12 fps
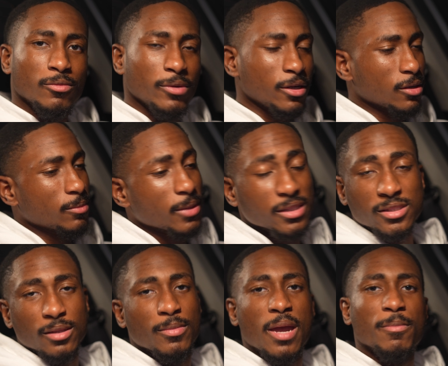We're here to make
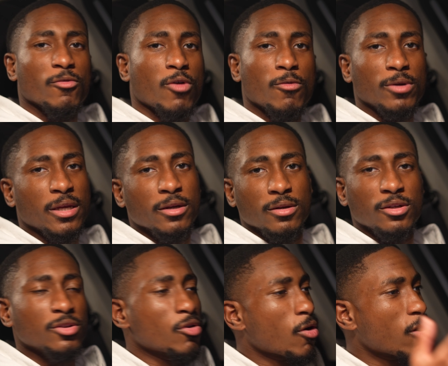something happen while we're here.
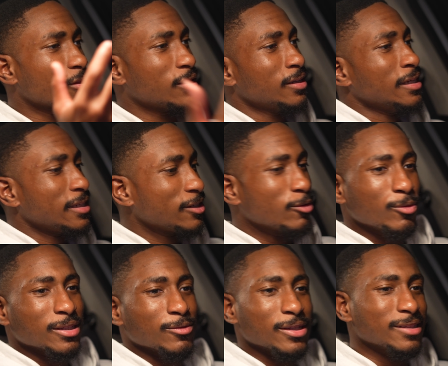You know all the, you,
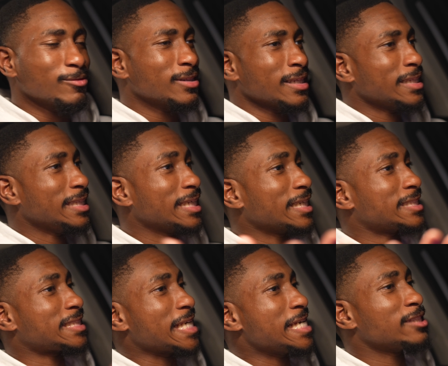what, what, what, nigga,
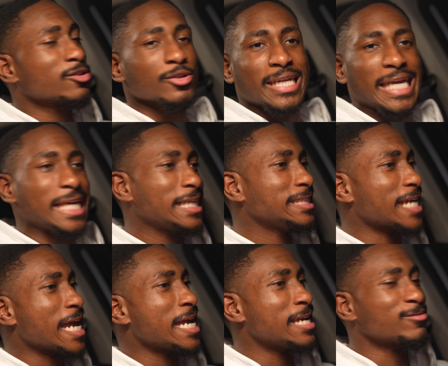Caesar, King
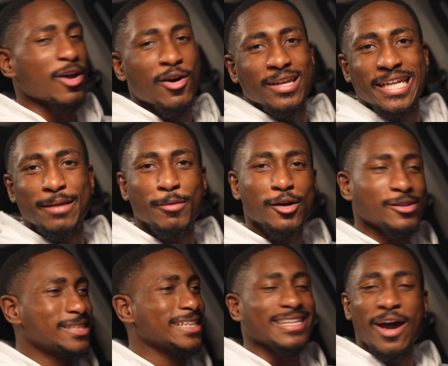James, all these
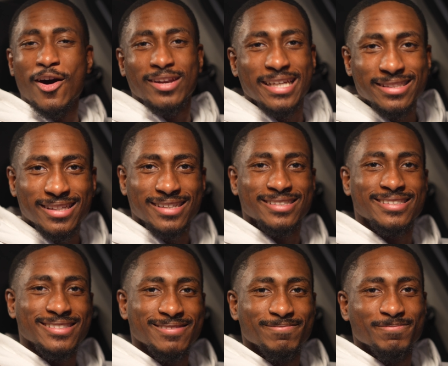bullshit, all these niggas.
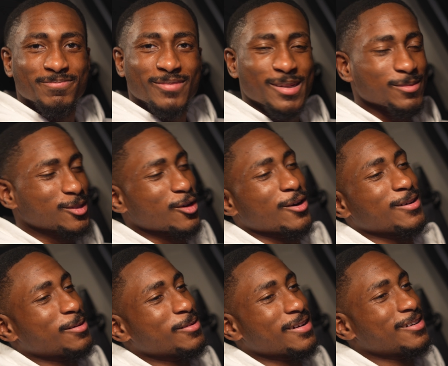I'm sorry,
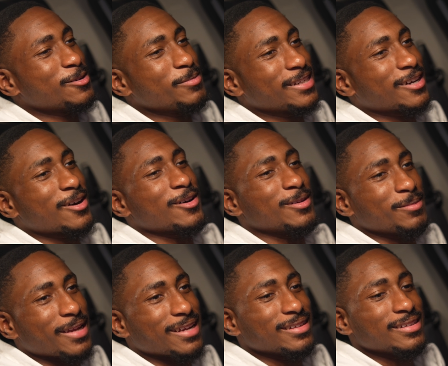I don't mean to call
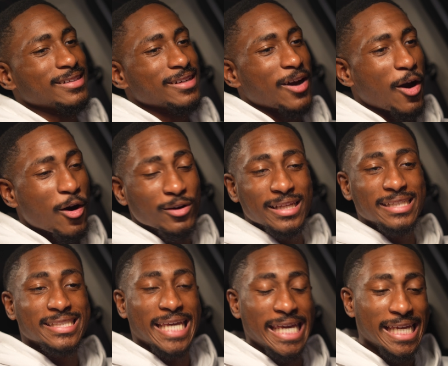them that all
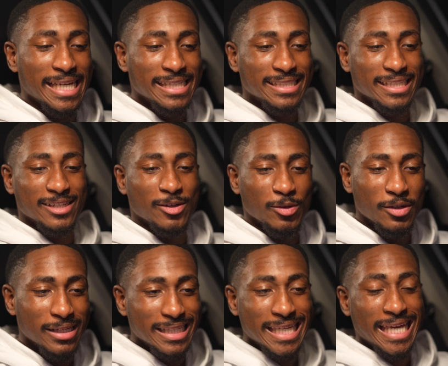these kings and
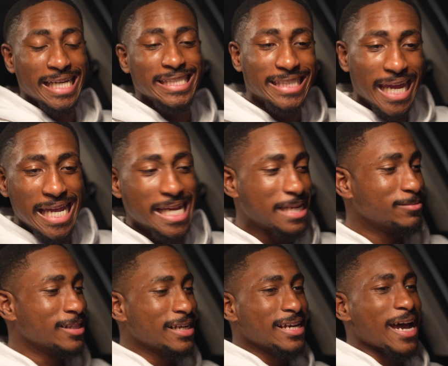King
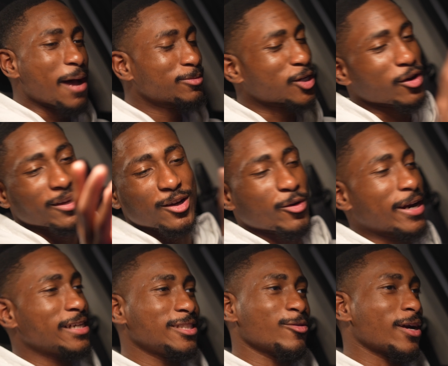James. I'm talking
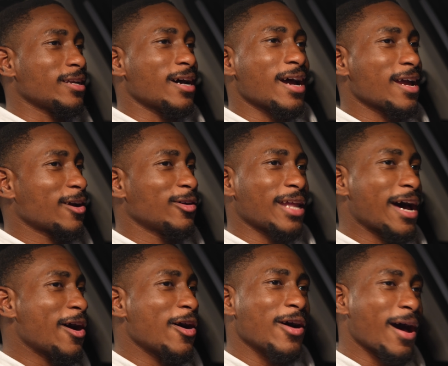crazy right now. I ain't gonna
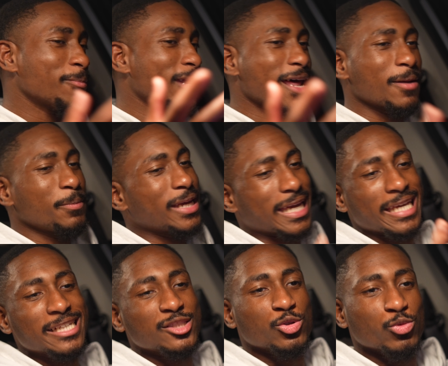lie. I'm not a big
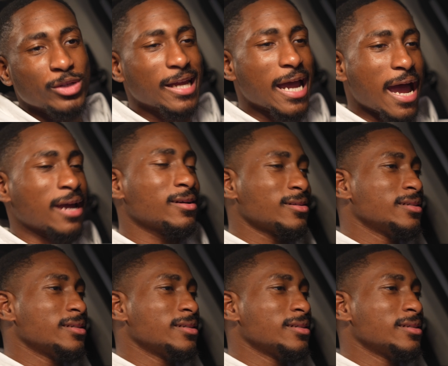history guy.